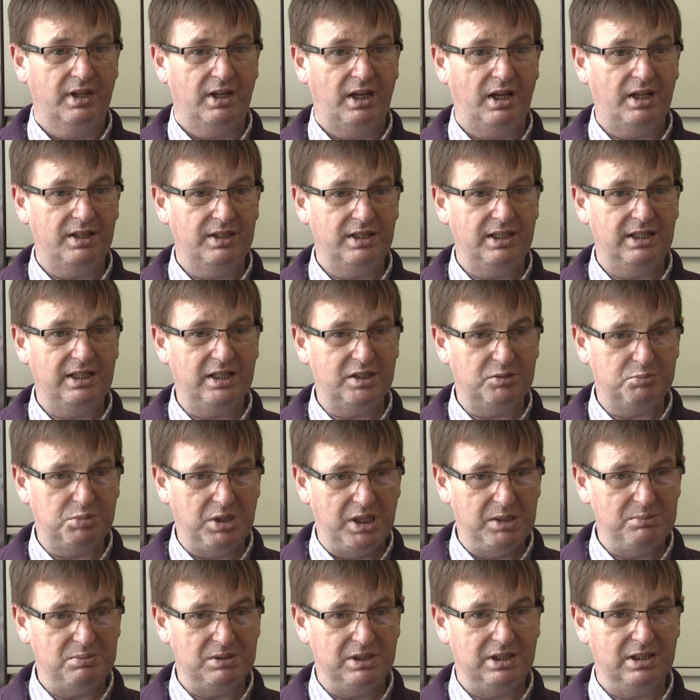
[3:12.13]
and they had
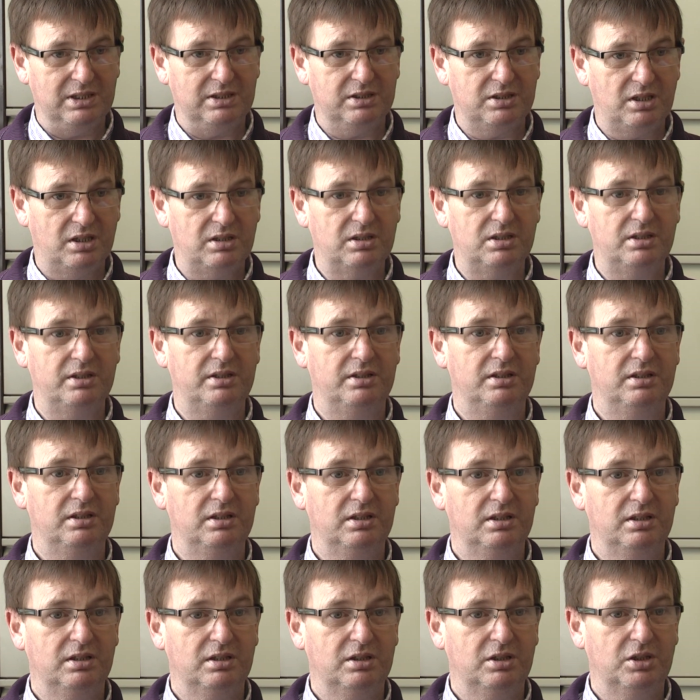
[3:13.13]
people in DARD
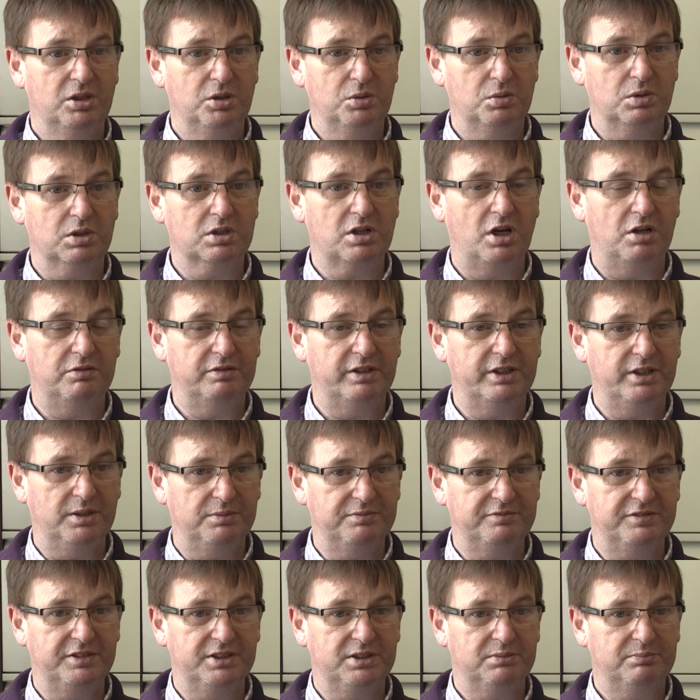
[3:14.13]
who were covering
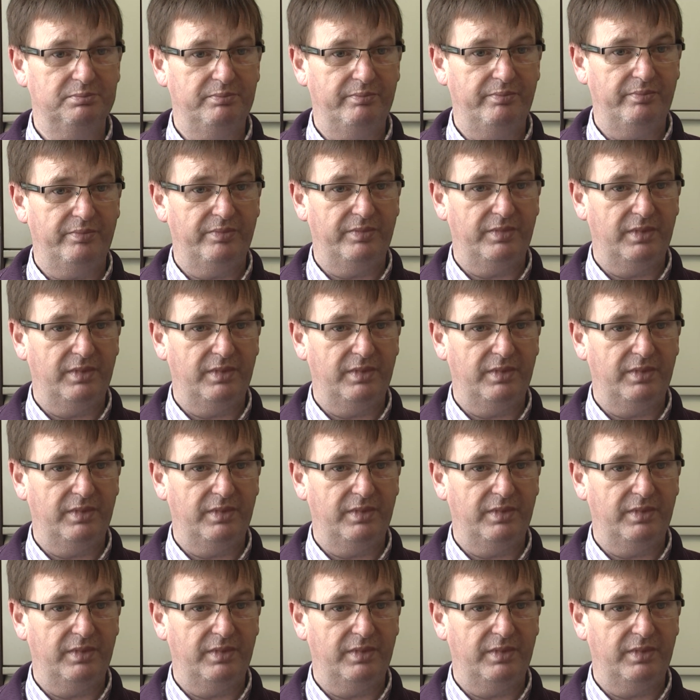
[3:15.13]
up for them.